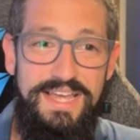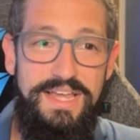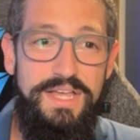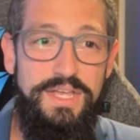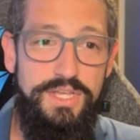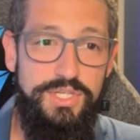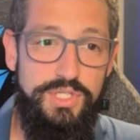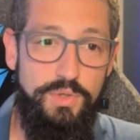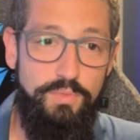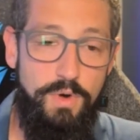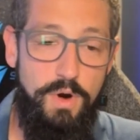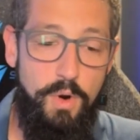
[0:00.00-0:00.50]

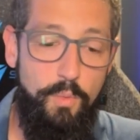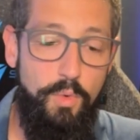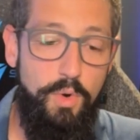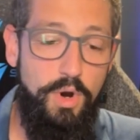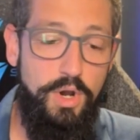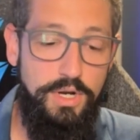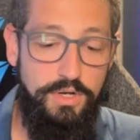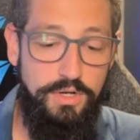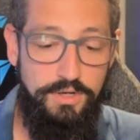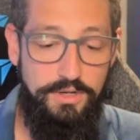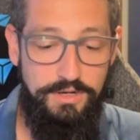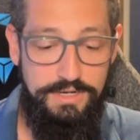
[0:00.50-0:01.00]
So what we're going to
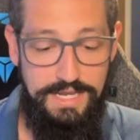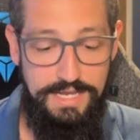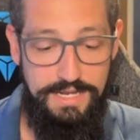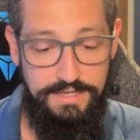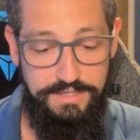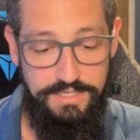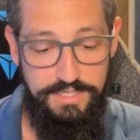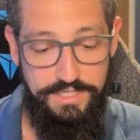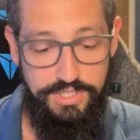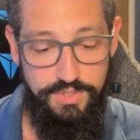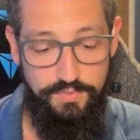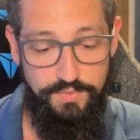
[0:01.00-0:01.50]
look at
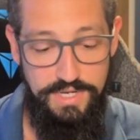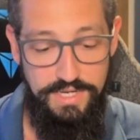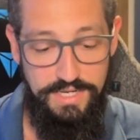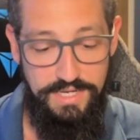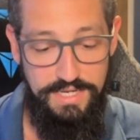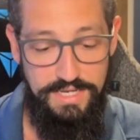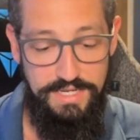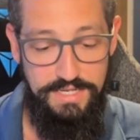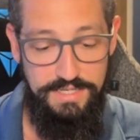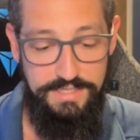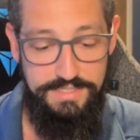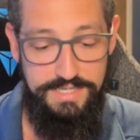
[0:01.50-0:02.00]
this week
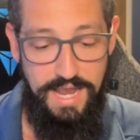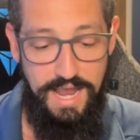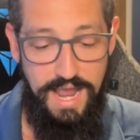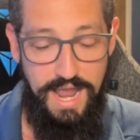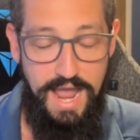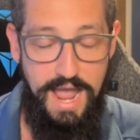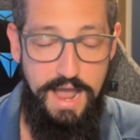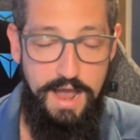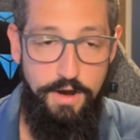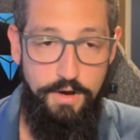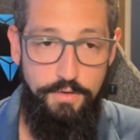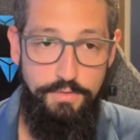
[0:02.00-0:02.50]
is
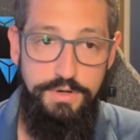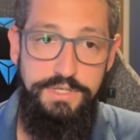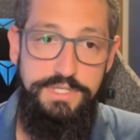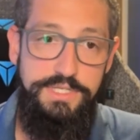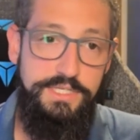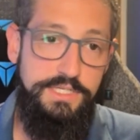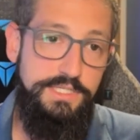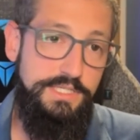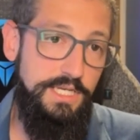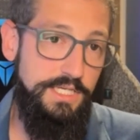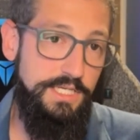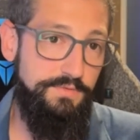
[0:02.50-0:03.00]
how to
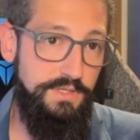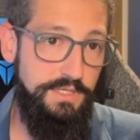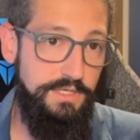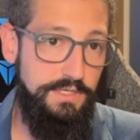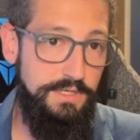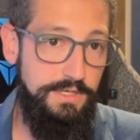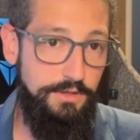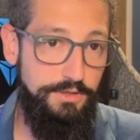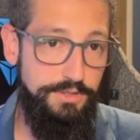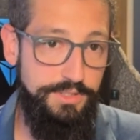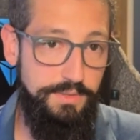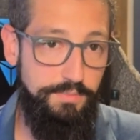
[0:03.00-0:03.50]
successfully
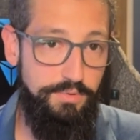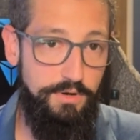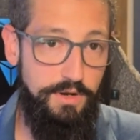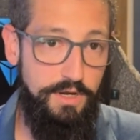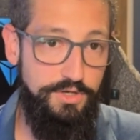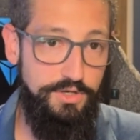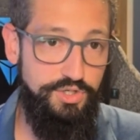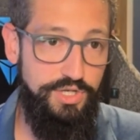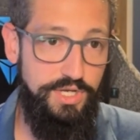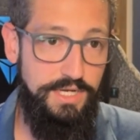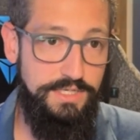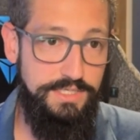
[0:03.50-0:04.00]
close a
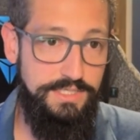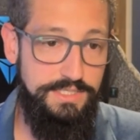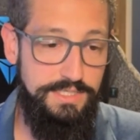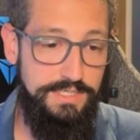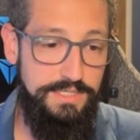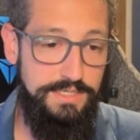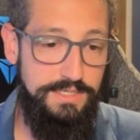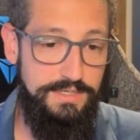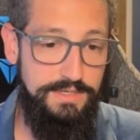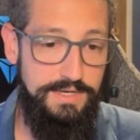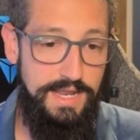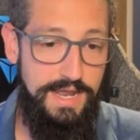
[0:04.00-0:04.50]
project.
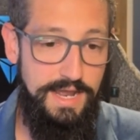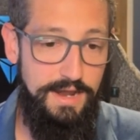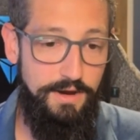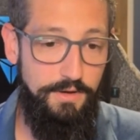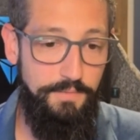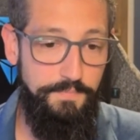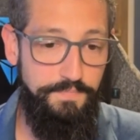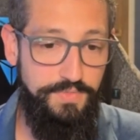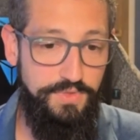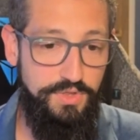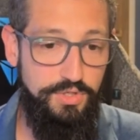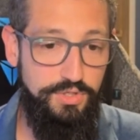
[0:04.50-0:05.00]
Now,
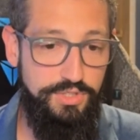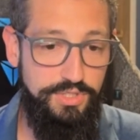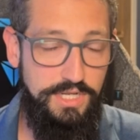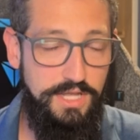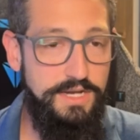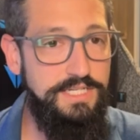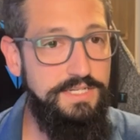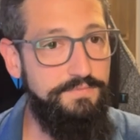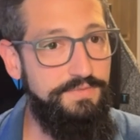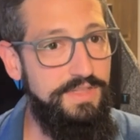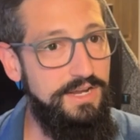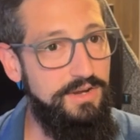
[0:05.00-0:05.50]
there's a lot of
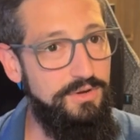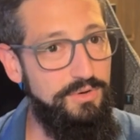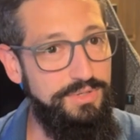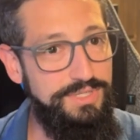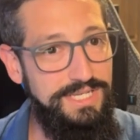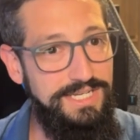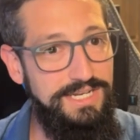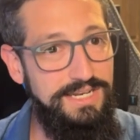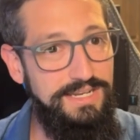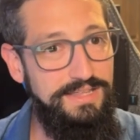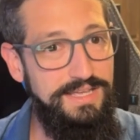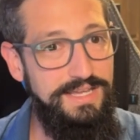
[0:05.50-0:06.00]
stuff that goes
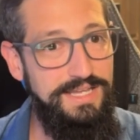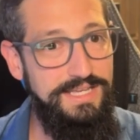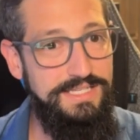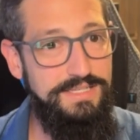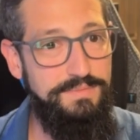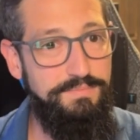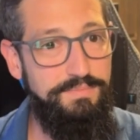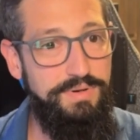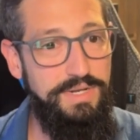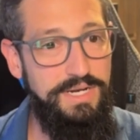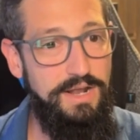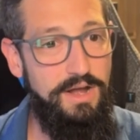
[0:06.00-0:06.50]
into this,
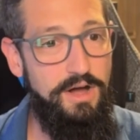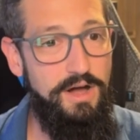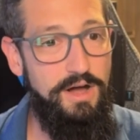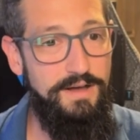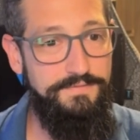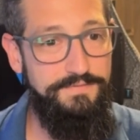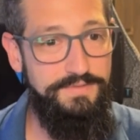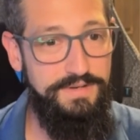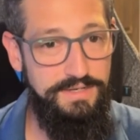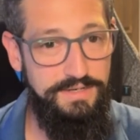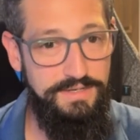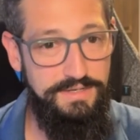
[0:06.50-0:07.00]
but
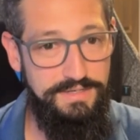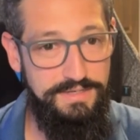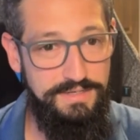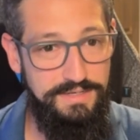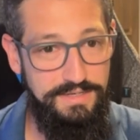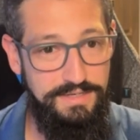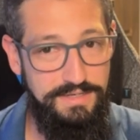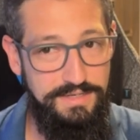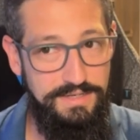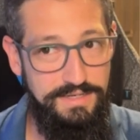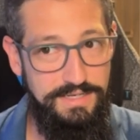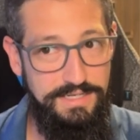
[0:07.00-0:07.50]
often
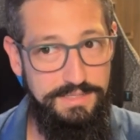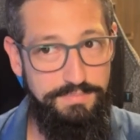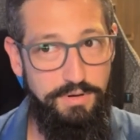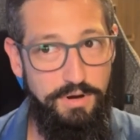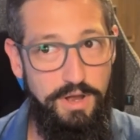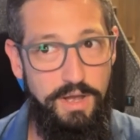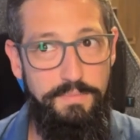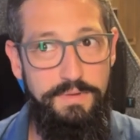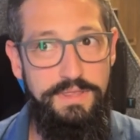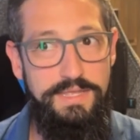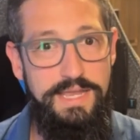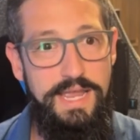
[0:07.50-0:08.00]
it's
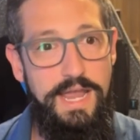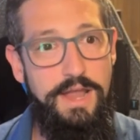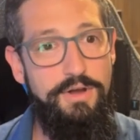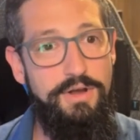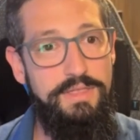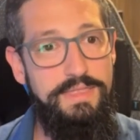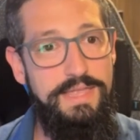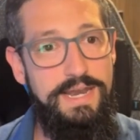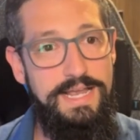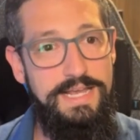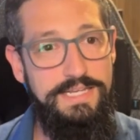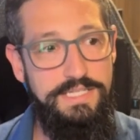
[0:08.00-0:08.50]
probably the area
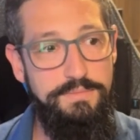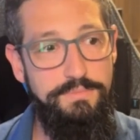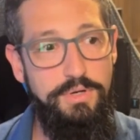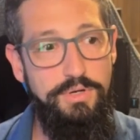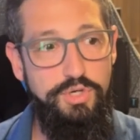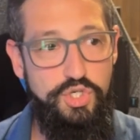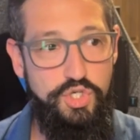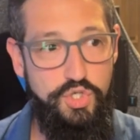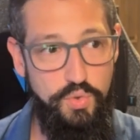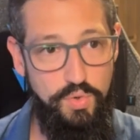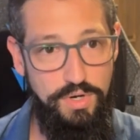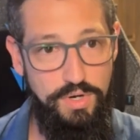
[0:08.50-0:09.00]
that has the most
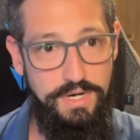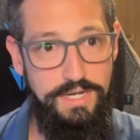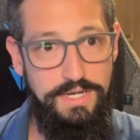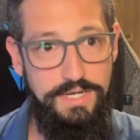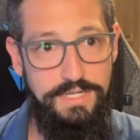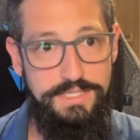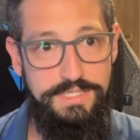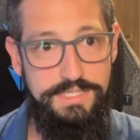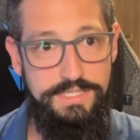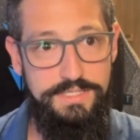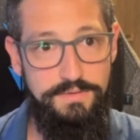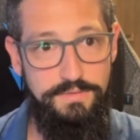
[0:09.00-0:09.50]

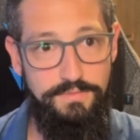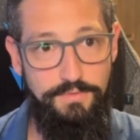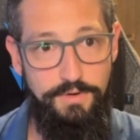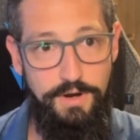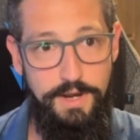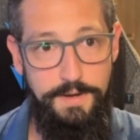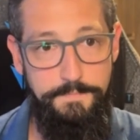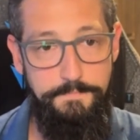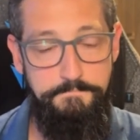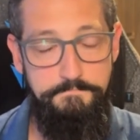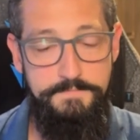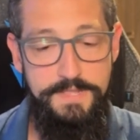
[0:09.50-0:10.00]
shortcuts,
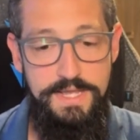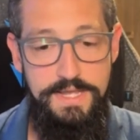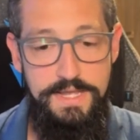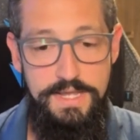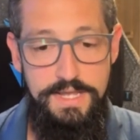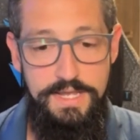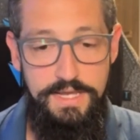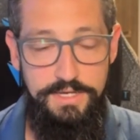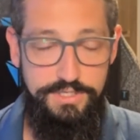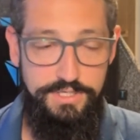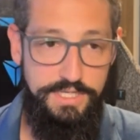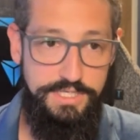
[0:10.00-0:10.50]
right?
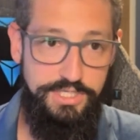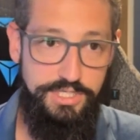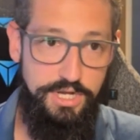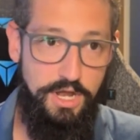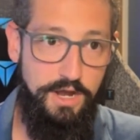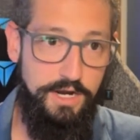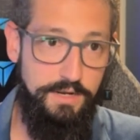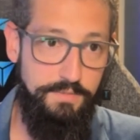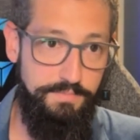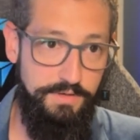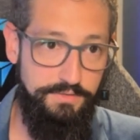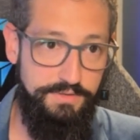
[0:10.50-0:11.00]
So let's talk
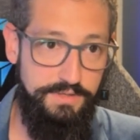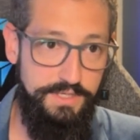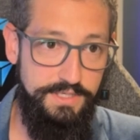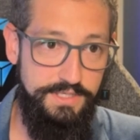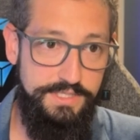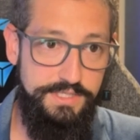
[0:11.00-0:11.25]
about this.